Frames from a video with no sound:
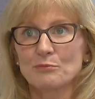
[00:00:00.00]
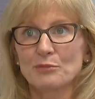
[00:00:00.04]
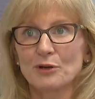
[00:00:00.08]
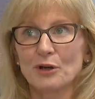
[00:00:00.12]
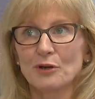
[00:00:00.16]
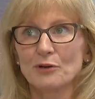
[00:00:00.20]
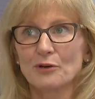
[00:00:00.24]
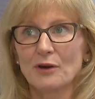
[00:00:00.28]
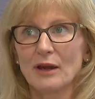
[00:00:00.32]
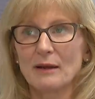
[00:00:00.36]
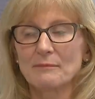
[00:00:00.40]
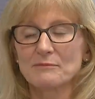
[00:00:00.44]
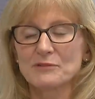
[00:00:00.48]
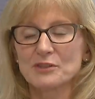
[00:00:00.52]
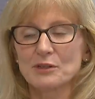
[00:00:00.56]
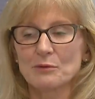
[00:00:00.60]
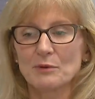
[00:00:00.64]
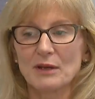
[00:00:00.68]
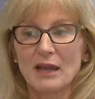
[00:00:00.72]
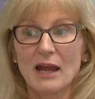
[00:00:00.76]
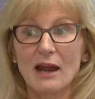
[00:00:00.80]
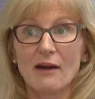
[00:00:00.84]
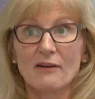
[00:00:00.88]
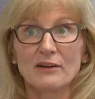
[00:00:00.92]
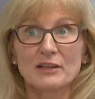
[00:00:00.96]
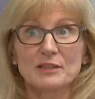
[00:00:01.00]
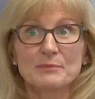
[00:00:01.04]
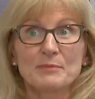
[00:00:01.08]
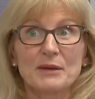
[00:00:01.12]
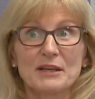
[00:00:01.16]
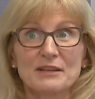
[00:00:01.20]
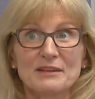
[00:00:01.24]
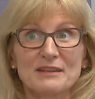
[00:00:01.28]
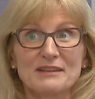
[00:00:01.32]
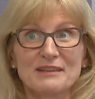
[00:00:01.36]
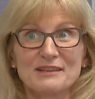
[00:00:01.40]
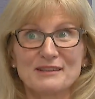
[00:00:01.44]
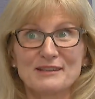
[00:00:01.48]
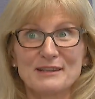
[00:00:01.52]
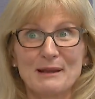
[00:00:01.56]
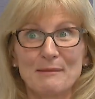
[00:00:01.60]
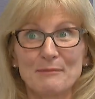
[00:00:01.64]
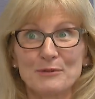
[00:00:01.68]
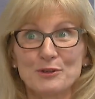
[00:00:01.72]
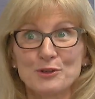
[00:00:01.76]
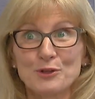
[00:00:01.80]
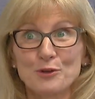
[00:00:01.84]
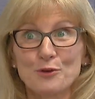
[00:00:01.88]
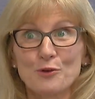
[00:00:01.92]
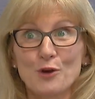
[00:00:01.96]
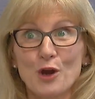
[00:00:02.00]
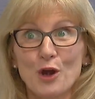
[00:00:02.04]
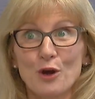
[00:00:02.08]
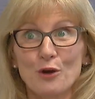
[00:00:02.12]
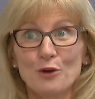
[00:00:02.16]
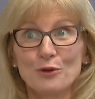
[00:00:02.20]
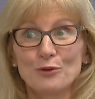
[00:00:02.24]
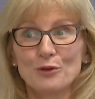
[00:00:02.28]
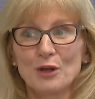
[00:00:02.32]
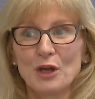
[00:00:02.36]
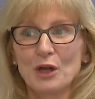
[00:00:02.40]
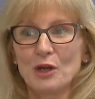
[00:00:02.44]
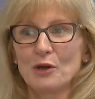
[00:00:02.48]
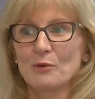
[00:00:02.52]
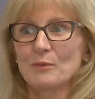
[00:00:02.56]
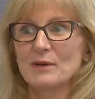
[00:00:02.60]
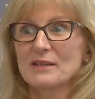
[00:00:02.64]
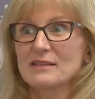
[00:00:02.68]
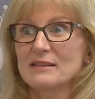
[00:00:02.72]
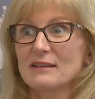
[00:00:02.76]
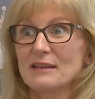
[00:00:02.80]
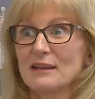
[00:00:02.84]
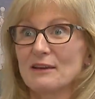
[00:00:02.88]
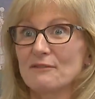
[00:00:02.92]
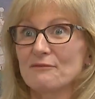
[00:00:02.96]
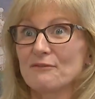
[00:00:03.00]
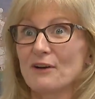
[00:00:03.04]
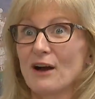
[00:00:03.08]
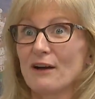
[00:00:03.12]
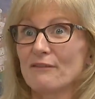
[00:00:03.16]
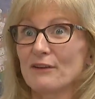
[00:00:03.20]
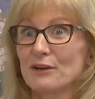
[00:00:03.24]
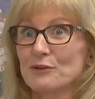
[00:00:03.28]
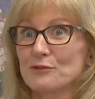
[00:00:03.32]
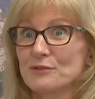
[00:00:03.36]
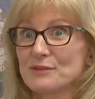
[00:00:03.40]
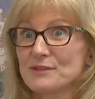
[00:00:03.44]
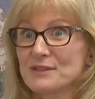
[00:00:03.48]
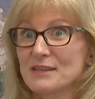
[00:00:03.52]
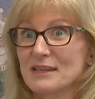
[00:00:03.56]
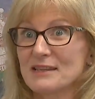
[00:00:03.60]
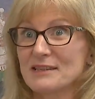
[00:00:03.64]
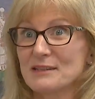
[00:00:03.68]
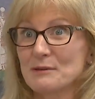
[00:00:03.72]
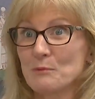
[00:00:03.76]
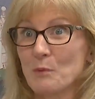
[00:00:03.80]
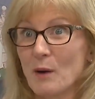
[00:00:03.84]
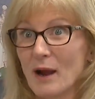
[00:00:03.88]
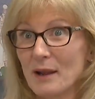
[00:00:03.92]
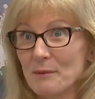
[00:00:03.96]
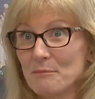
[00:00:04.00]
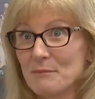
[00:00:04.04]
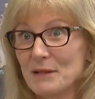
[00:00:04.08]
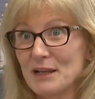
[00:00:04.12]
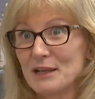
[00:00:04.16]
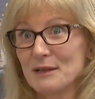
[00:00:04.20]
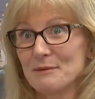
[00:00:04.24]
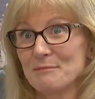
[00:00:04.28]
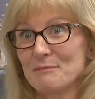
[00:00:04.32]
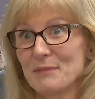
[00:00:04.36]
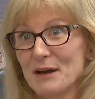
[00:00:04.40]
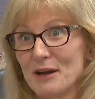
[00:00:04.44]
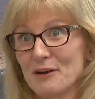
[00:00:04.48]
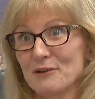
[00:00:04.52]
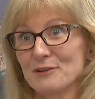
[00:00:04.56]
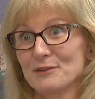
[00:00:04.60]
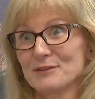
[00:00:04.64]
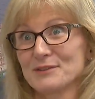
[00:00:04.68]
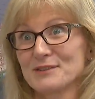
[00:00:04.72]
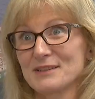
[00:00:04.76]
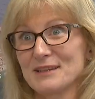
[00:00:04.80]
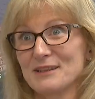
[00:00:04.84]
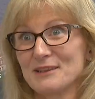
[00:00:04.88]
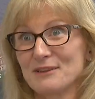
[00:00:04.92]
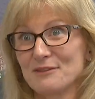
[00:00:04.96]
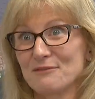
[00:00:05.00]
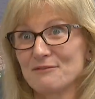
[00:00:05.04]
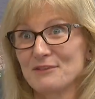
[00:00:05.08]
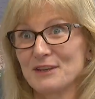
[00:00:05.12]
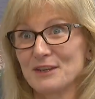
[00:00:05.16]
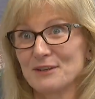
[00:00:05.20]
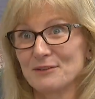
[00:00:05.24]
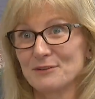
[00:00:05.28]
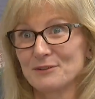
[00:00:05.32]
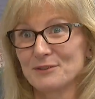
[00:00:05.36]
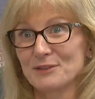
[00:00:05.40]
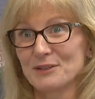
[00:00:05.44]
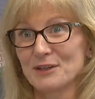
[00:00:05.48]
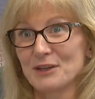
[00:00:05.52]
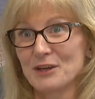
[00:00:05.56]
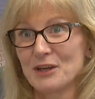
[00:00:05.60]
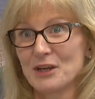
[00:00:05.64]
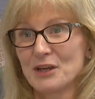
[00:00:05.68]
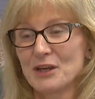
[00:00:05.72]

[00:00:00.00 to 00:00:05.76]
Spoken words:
program, so we are expecting this number to grow. We're sitting at 561 million barrels in the field.